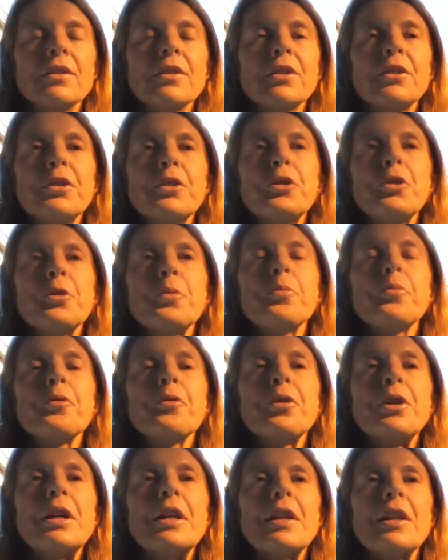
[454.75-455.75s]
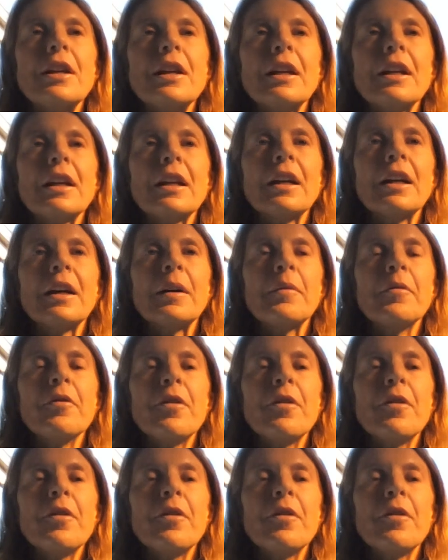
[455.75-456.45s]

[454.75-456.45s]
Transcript: to your breathing